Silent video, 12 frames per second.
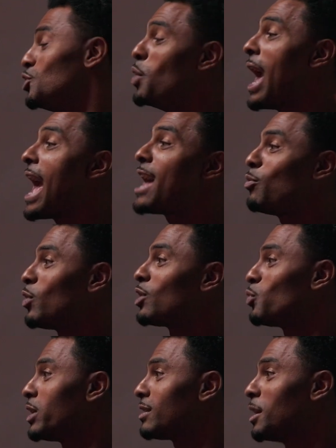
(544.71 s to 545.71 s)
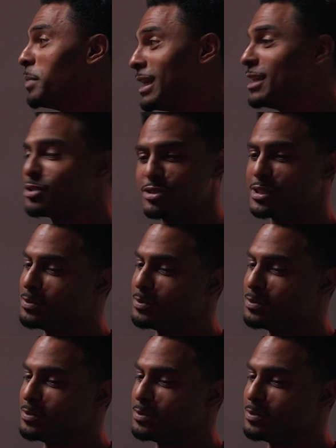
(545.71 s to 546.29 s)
you had worked with? I mean, these are